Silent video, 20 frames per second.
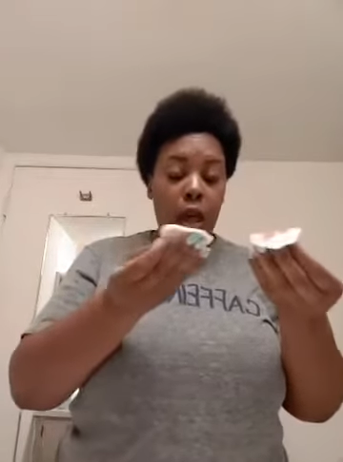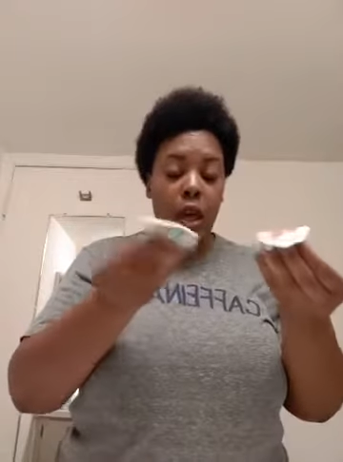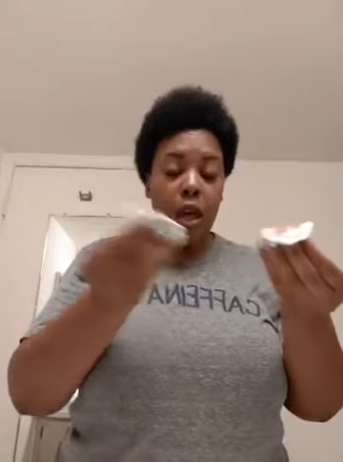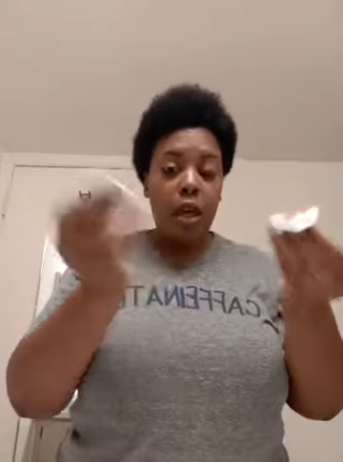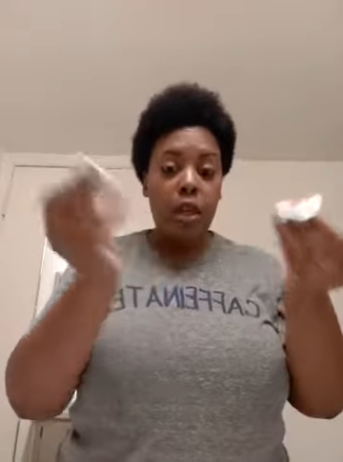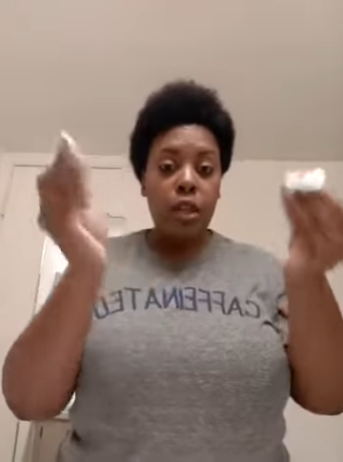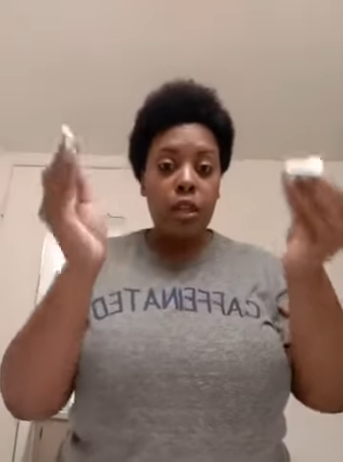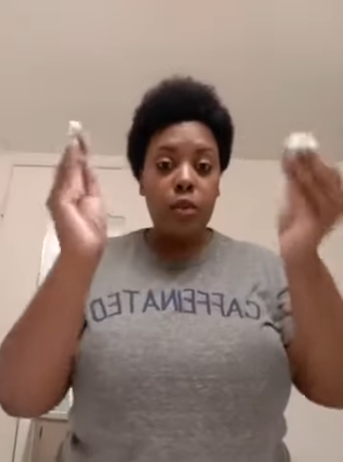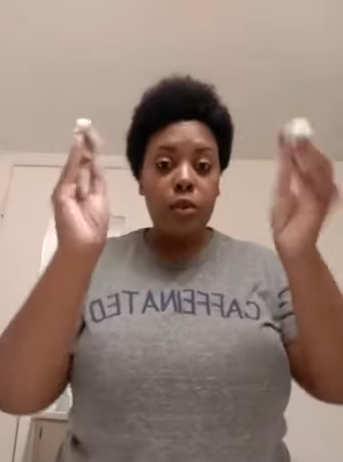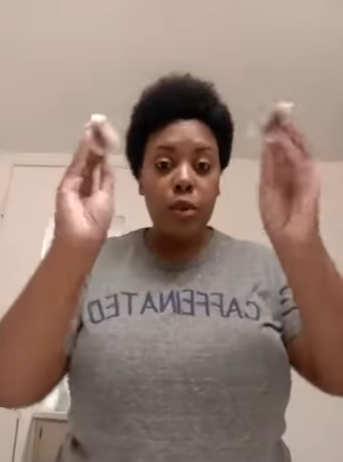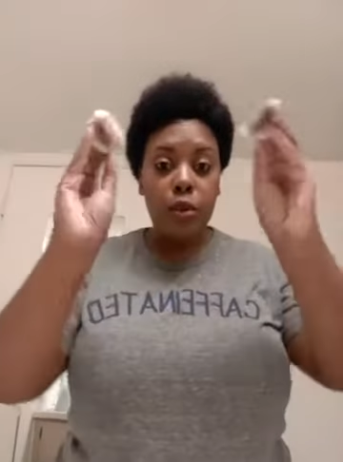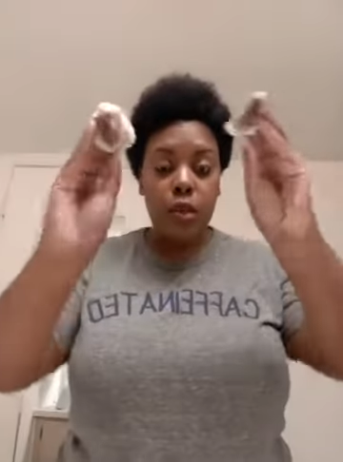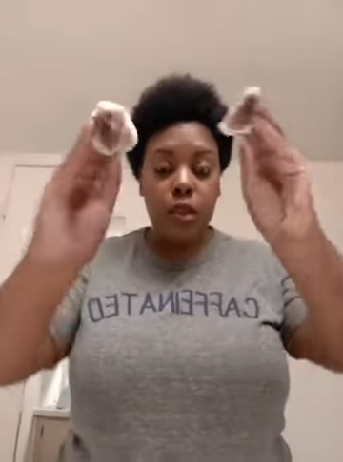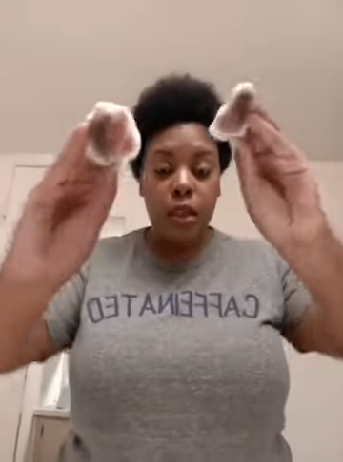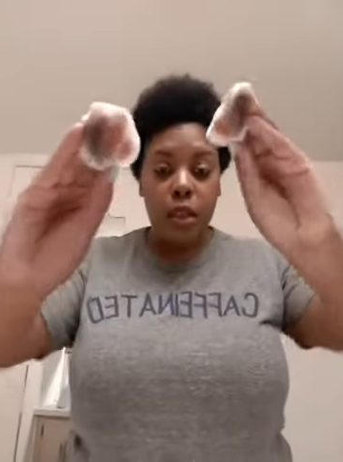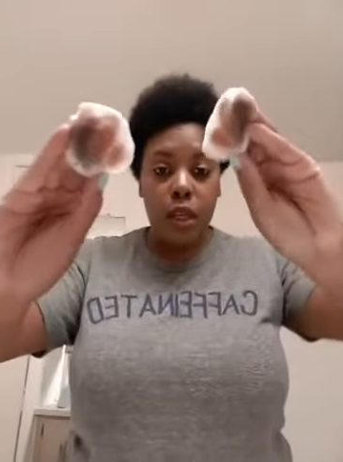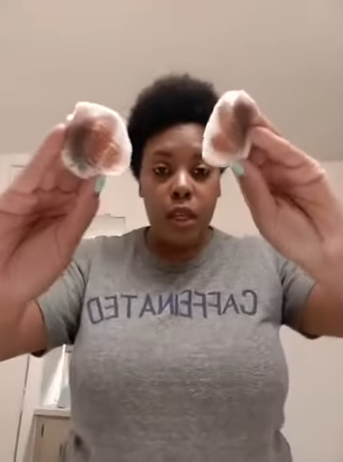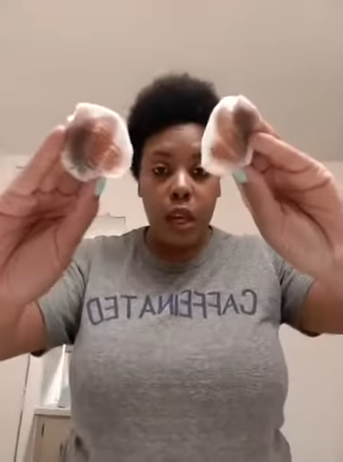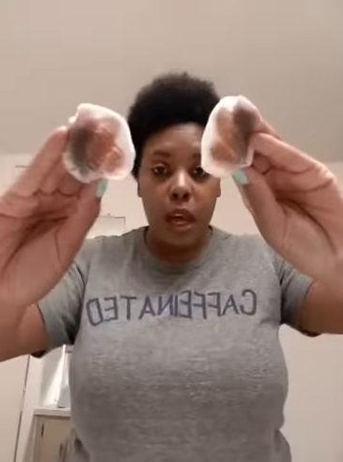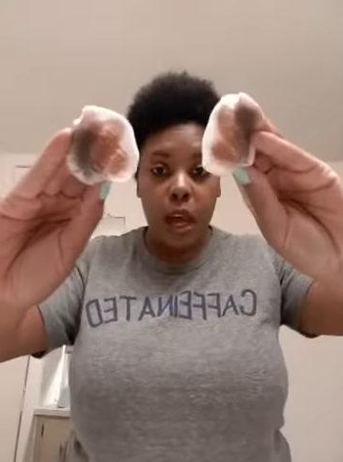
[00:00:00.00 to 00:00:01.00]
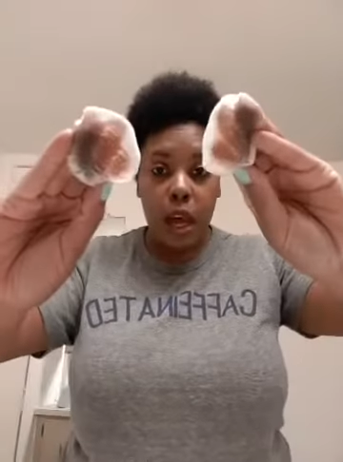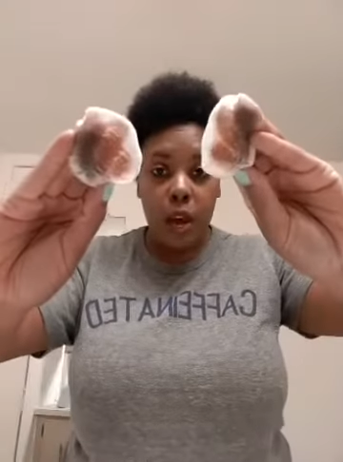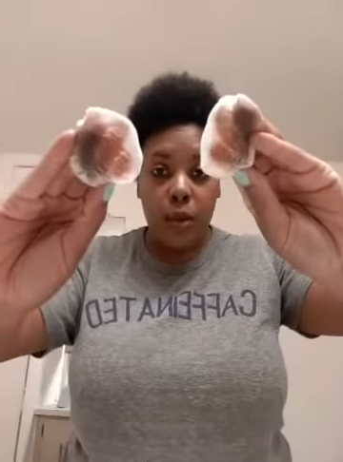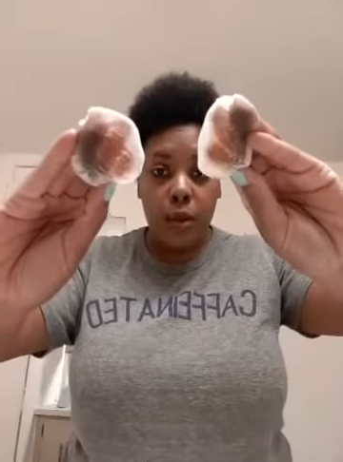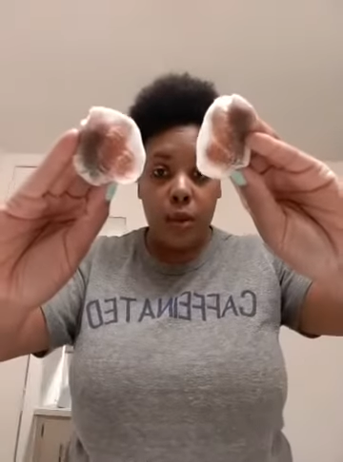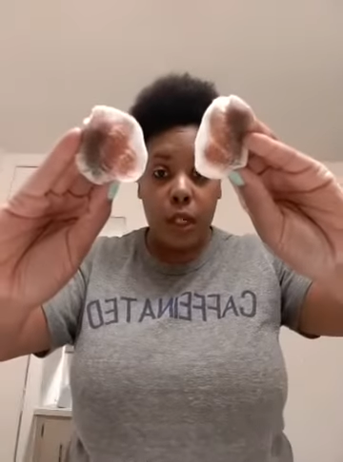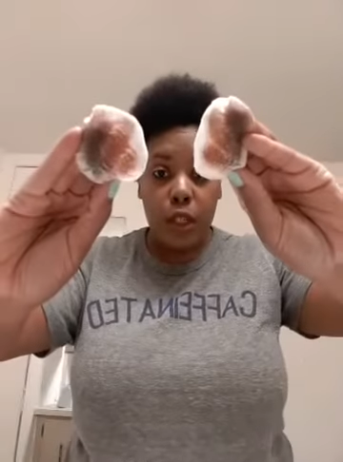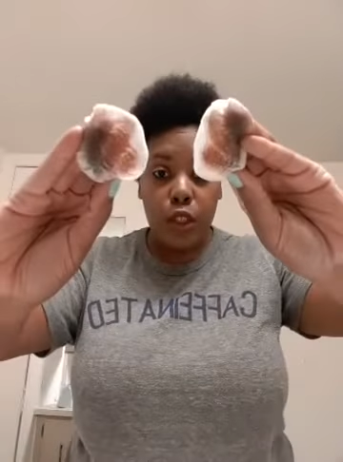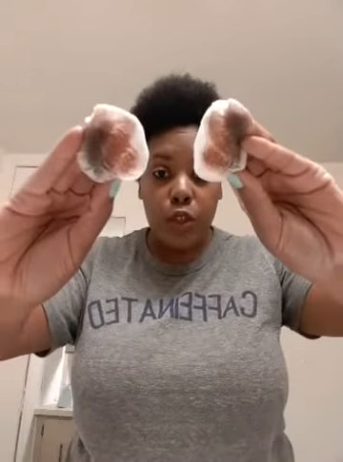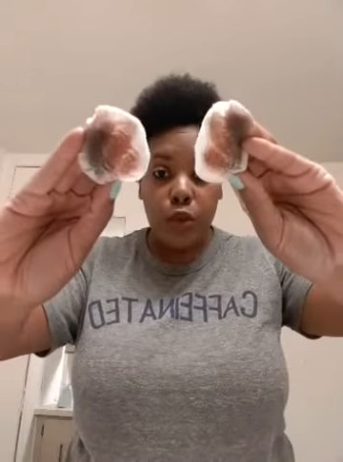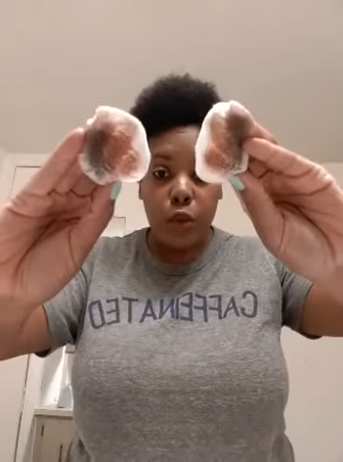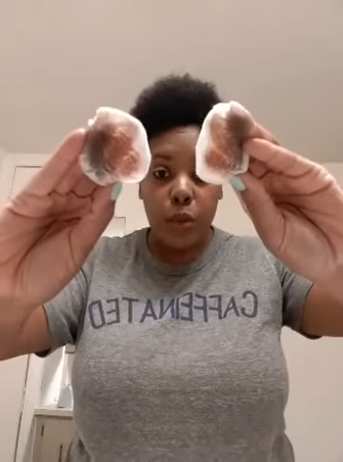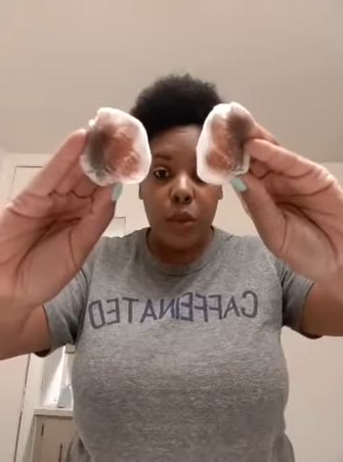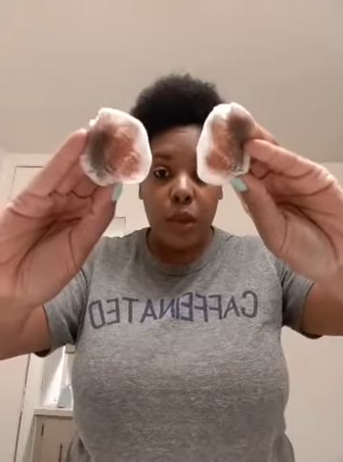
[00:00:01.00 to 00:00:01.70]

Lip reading: And you will see how much